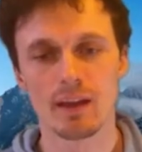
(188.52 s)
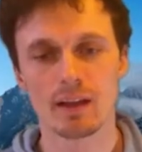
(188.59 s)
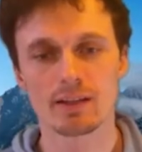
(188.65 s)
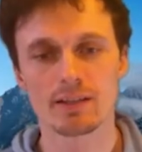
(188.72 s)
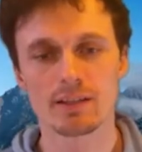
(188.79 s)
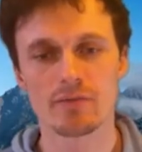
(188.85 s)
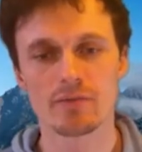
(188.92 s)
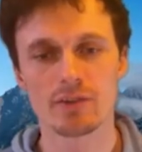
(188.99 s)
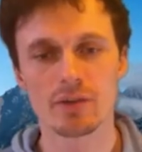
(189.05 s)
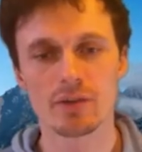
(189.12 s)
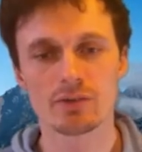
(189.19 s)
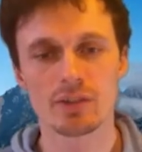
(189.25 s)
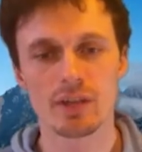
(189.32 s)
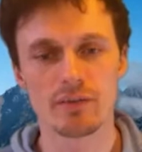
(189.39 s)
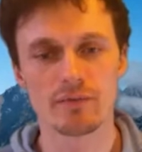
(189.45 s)
Because
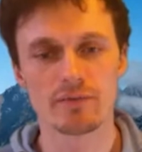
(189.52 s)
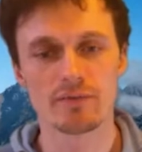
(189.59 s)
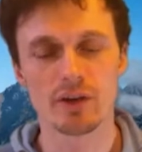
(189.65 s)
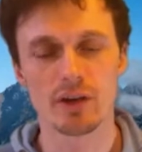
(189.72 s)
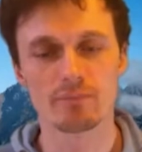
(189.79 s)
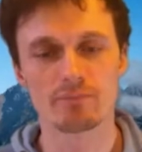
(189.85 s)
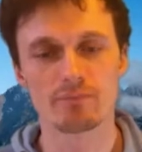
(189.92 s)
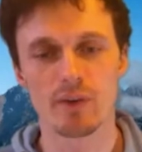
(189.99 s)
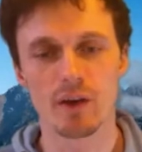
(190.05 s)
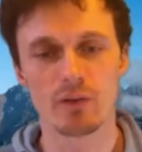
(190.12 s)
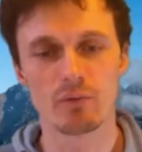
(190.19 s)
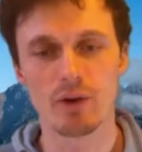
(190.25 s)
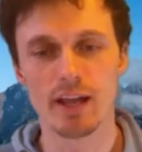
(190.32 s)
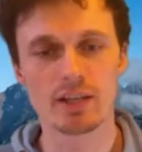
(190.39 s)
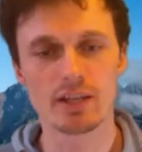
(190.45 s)
I've used it for a
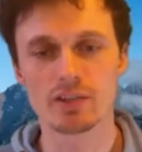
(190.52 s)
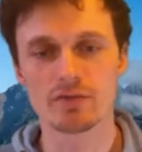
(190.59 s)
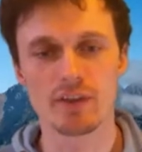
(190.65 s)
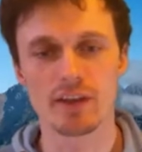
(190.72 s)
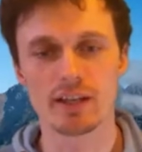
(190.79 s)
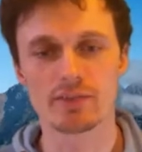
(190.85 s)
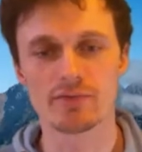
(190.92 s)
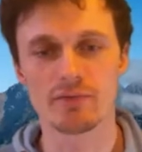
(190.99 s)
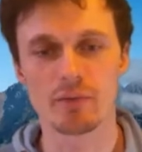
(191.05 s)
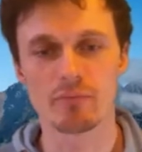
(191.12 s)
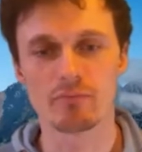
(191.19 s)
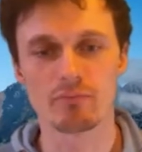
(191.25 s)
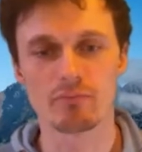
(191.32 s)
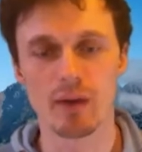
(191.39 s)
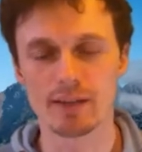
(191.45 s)
range of things,
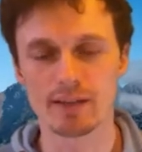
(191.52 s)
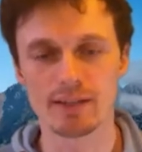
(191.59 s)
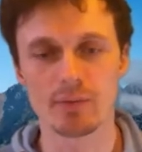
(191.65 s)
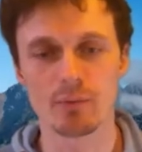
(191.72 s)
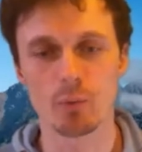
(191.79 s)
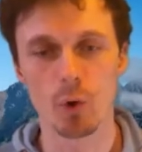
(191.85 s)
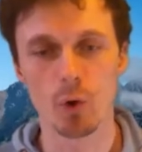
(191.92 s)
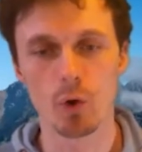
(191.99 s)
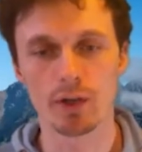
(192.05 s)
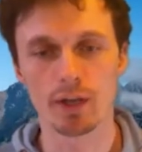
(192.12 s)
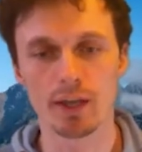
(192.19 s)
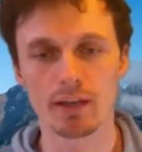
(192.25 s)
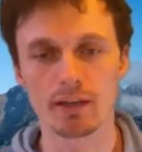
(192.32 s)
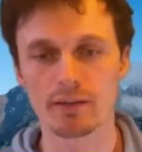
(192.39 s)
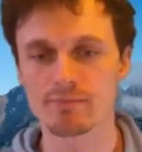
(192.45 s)
from, as I say,
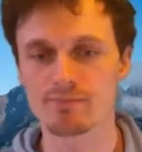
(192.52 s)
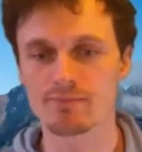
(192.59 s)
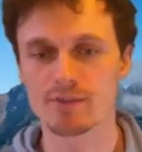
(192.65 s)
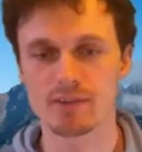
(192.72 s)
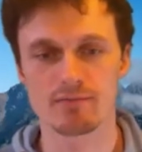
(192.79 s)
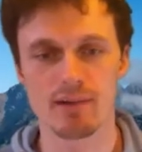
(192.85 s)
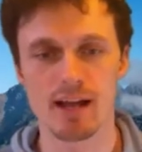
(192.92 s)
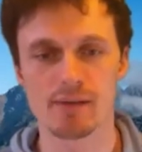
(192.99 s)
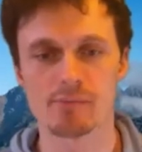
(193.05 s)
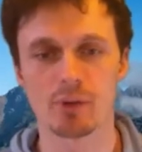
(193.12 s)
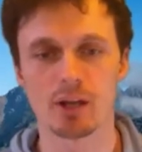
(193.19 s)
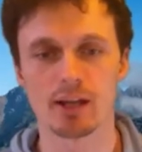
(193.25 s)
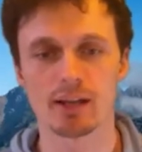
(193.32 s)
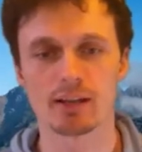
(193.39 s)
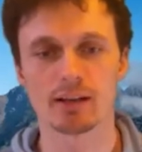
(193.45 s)
walking,
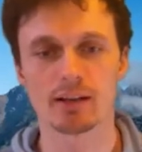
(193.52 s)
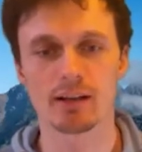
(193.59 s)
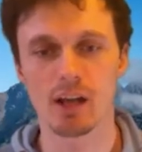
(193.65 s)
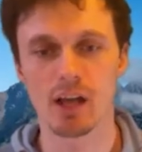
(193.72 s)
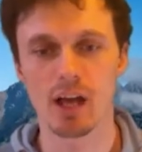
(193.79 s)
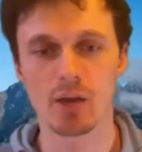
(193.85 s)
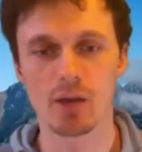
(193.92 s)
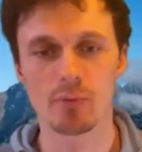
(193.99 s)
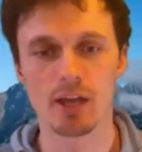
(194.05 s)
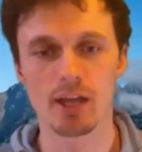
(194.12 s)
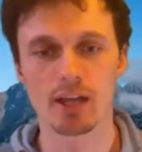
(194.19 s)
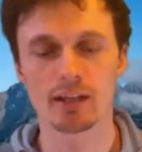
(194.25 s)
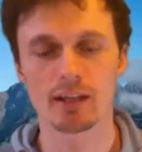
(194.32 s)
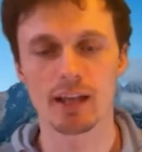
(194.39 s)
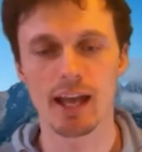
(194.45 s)
scrambling,
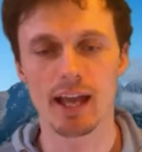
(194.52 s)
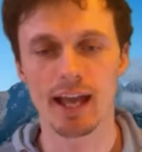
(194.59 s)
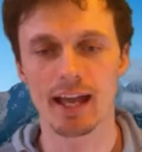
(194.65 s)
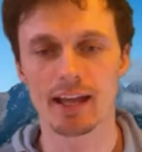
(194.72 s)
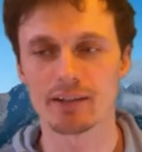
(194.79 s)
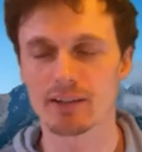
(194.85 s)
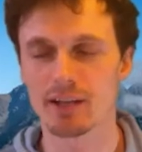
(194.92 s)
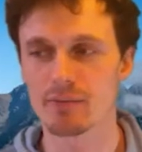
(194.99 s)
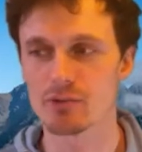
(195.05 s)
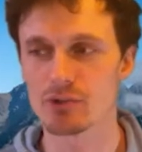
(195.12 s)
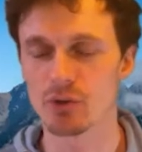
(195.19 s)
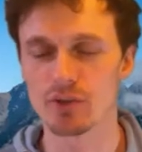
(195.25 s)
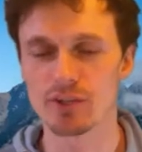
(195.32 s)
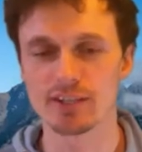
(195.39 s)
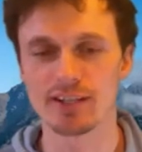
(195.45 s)
climbing, and I'm
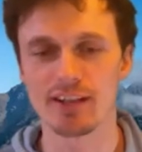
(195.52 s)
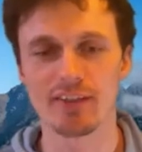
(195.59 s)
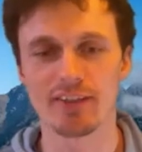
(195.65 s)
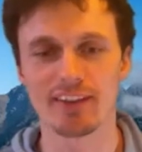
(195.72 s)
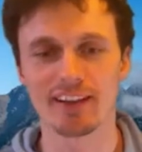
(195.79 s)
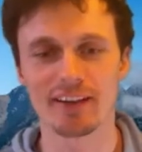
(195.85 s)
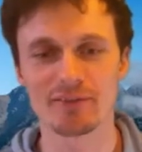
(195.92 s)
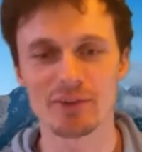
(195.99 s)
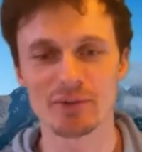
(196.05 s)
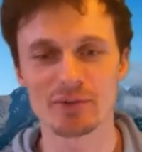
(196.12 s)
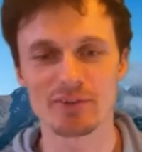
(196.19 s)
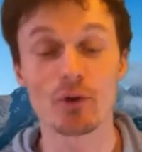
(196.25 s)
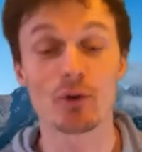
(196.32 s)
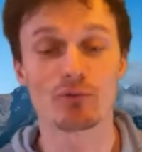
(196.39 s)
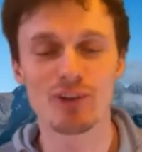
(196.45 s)
sure there's another thing I've used
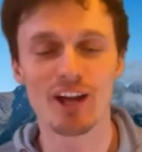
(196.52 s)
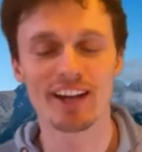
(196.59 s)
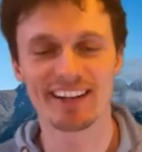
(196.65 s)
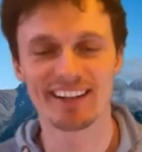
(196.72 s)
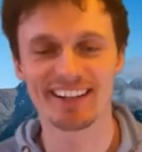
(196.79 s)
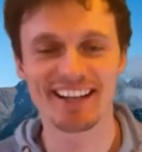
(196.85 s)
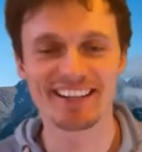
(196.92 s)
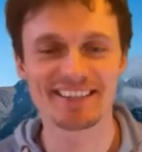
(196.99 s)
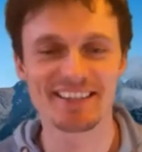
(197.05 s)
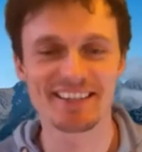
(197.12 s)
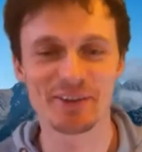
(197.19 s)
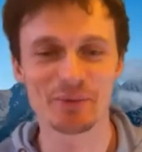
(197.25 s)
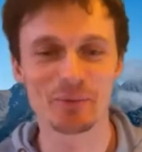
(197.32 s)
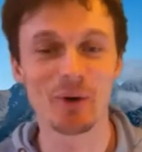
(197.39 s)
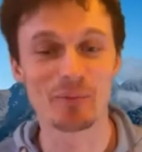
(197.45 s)
it, but running, that's the
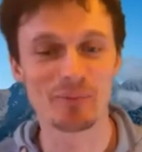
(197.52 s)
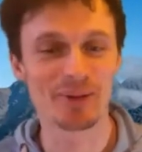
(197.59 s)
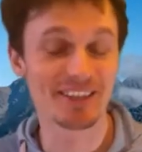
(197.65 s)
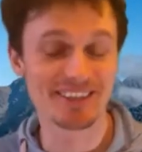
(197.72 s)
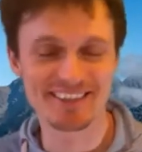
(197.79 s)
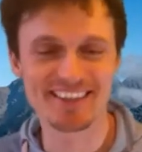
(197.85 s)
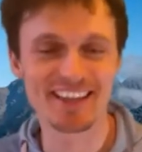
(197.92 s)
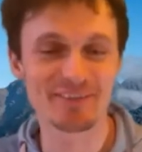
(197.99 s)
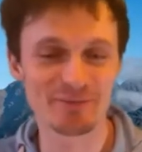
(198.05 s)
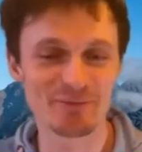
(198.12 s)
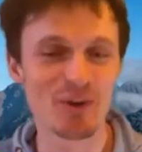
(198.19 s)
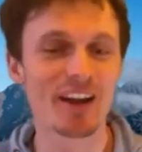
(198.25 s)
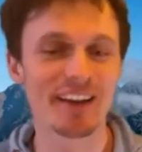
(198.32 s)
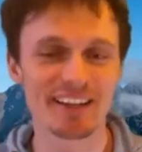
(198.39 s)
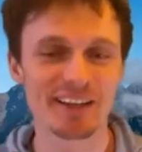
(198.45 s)
other one. Because the
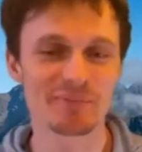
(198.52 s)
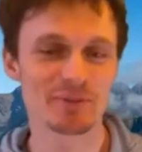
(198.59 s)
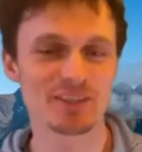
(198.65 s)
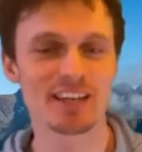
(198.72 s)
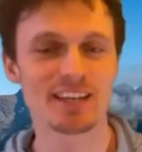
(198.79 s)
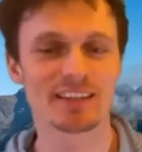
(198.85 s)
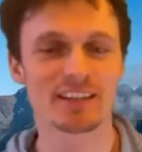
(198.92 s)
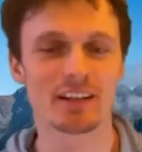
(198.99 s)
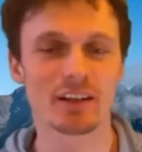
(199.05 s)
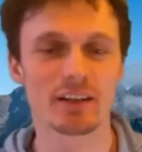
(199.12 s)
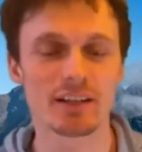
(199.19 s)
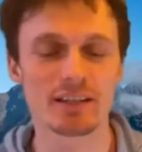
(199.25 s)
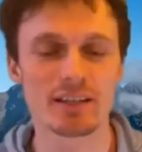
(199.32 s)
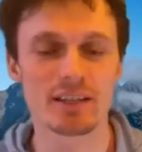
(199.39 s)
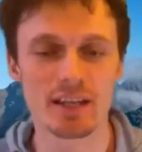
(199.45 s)
running in particular,
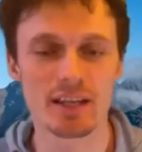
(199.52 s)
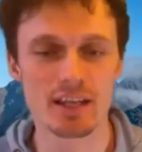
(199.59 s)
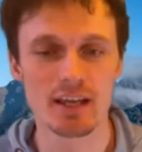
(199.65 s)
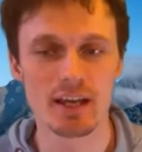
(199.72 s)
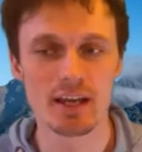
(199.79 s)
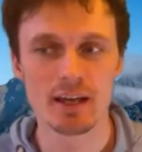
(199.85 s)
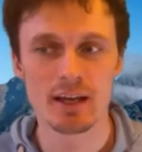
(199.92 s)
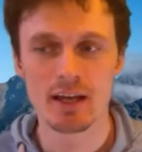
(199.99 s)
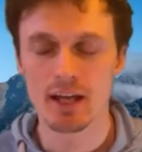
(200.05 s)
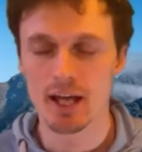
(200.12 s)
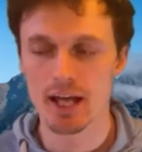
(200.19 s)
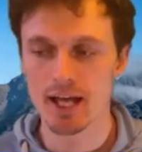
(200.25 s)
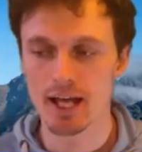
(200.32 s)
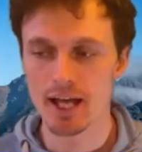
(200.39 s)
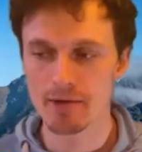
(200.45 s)
because of the
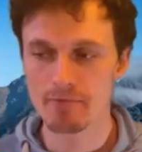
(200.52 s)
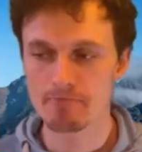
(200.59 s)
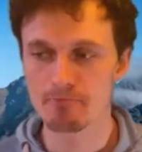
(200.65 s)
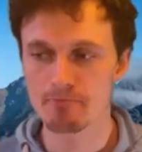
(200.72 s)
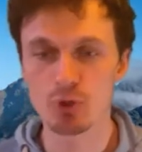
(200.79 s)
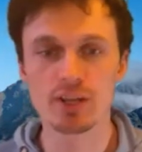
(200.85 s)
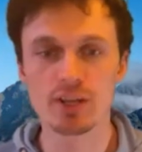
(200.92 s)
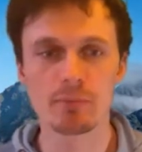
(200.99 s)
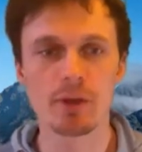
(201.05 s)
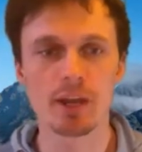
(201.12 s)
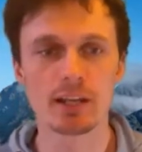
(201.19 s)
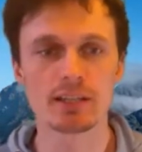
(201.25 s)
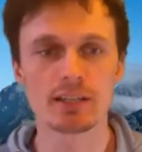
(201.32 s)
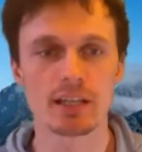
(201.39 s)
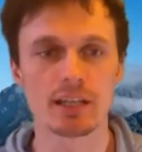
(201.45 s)

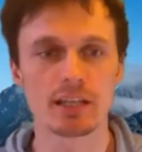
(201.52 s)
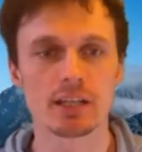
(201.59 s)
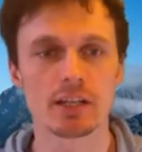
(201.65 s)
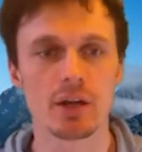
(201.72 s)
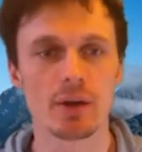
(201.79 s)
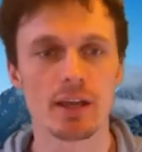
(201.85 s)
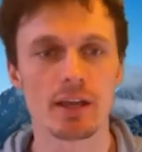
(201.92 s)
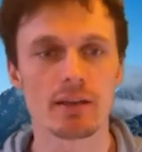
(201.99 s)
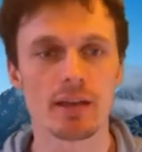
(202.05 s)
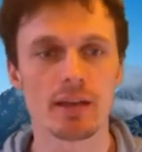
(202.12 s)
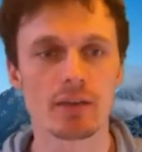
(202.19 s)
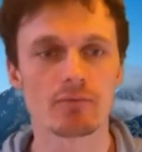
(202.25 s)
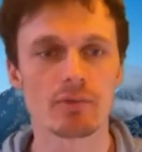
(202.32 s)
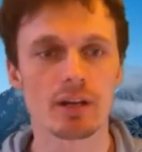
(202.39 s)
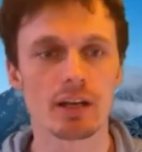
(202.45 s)
breathability,
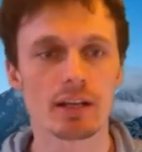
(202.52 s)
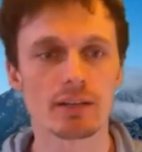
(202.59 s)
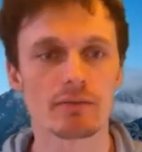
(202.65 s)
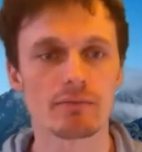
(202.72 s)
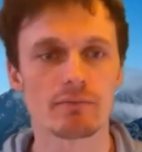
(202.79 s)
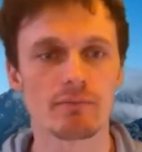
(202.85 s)
it really